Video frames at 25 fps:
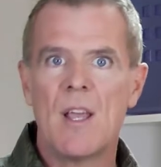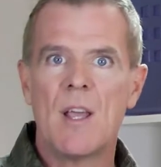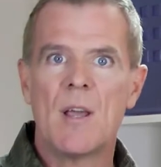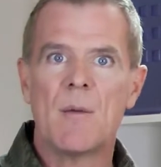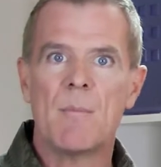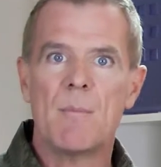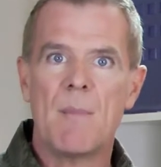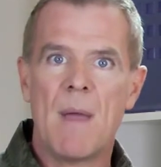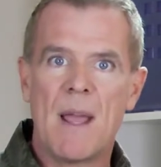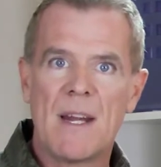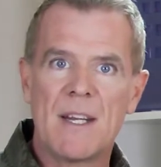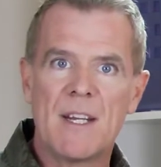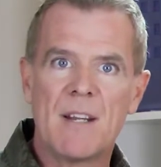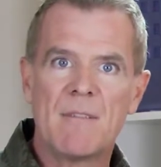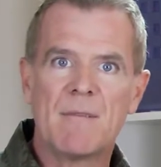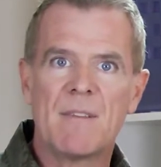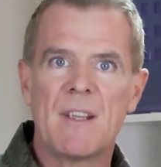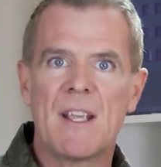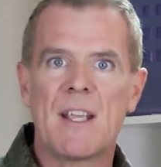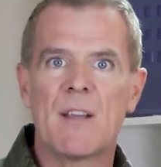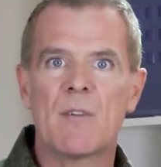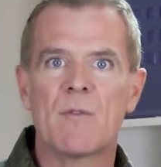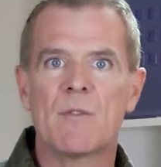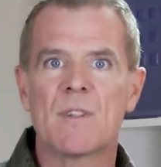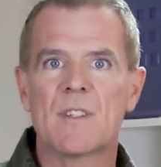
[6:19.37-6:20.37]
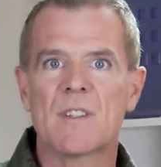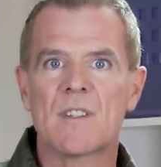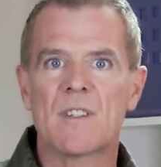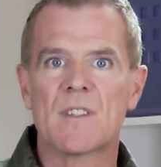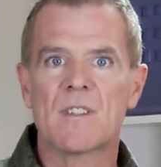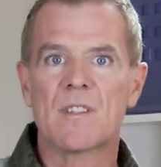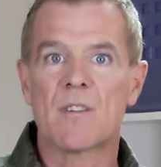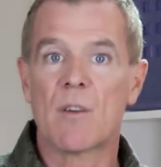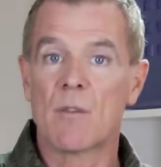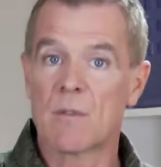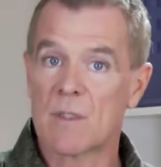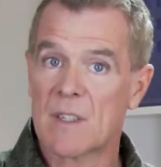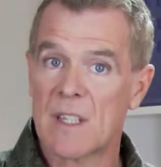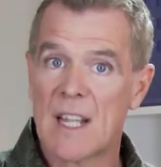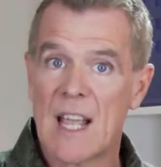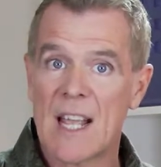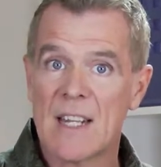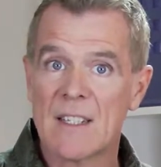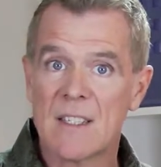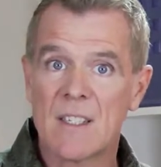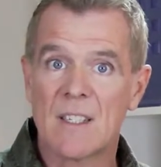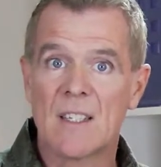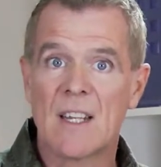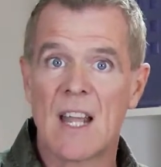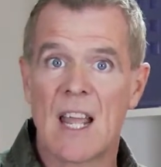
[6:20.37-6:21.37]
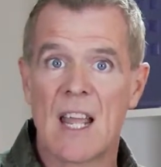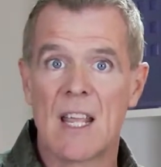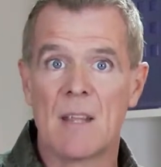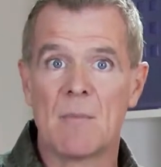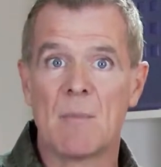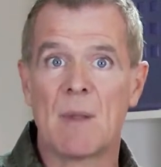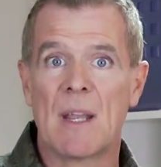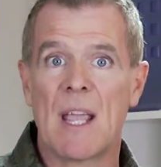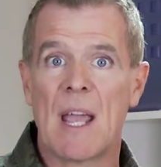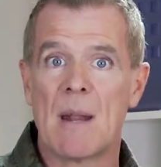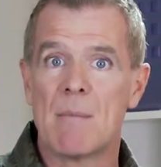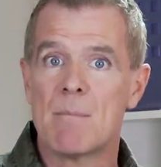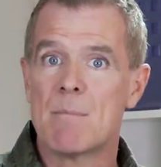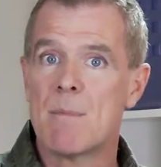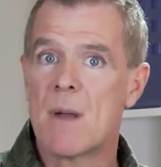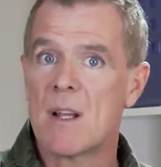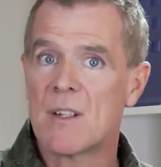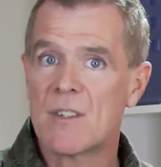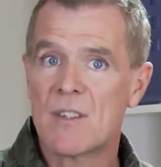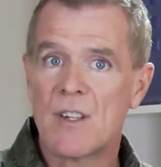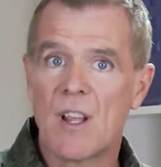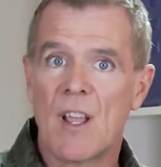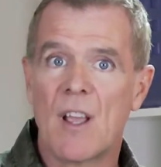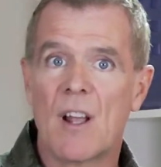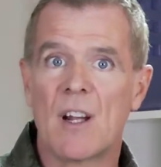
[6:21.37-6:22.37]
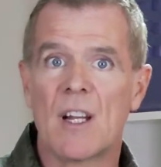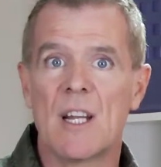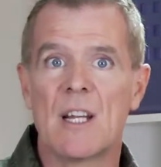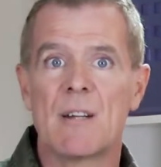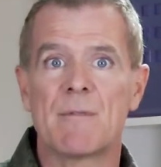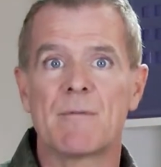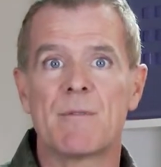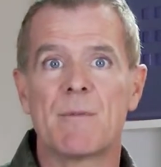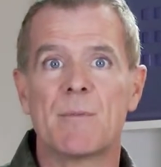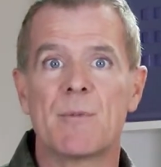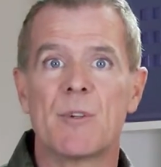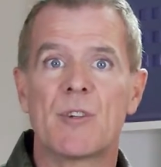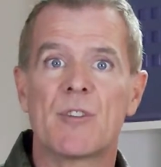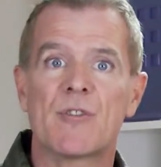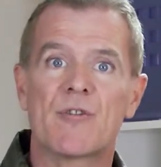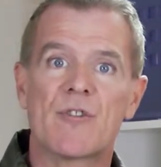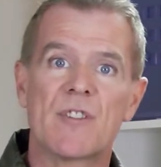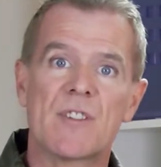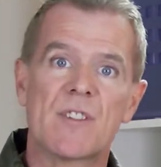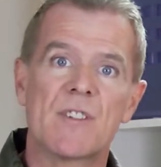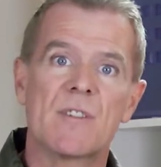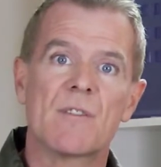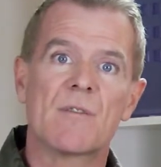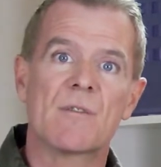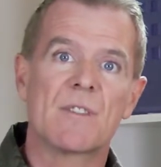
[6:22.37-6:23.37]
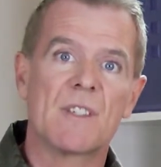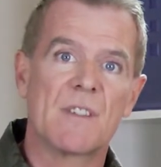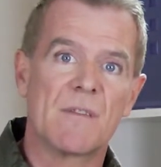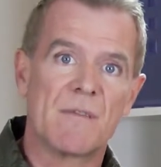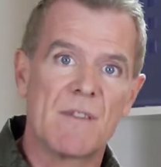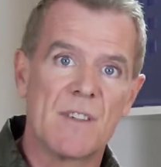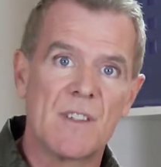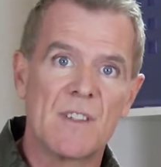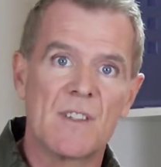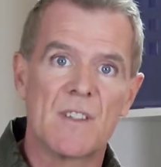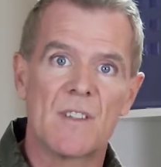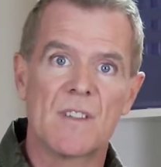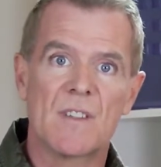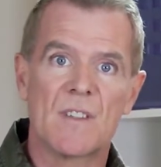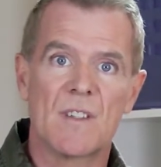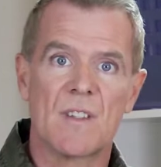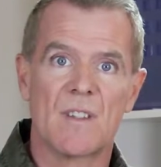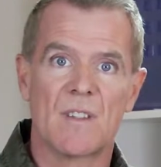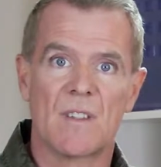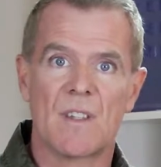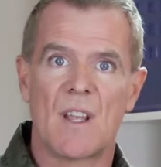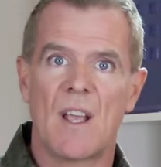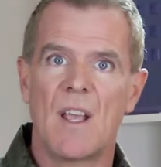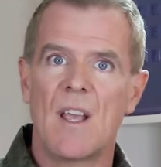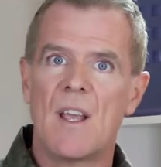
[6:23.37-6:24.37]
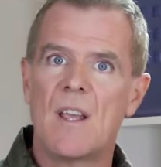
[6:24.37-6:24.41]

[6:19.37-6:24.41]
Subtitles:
And many of the illnesses dogs get today began much earlier from nutritional deficiencies